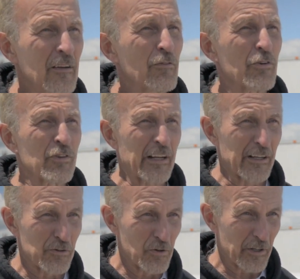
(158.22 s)
first thing
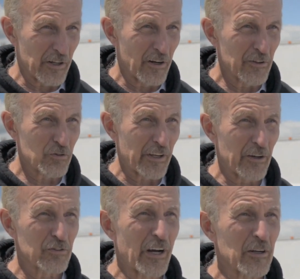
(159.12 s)
I do, I get all the
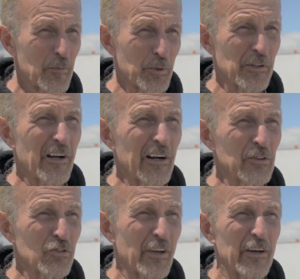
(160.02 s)
scales out, I put the car on
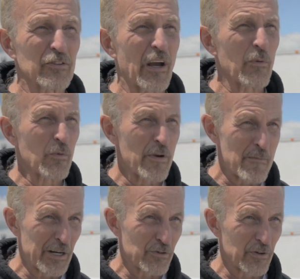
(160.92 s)
the scales, I
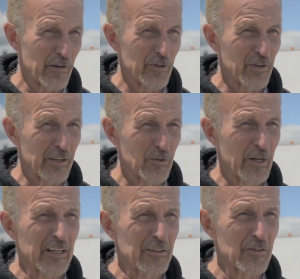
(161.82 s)
remeasure everything when
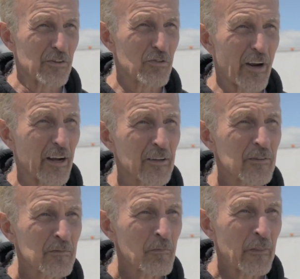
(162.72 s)
I get to the track.
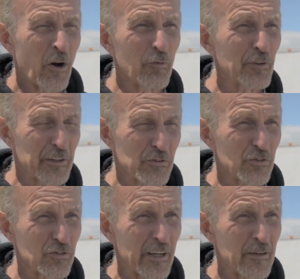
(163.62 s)
Hopefully it's
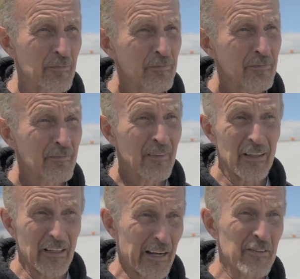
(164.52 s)
the same.
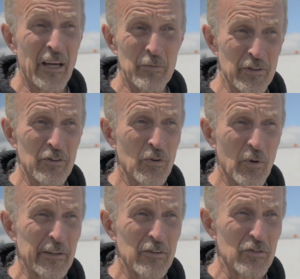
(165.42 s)
A lot of times it isn't
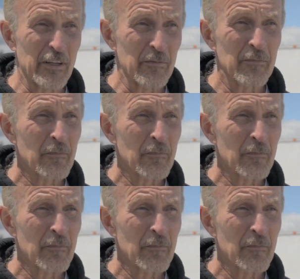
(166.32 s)
quite the same.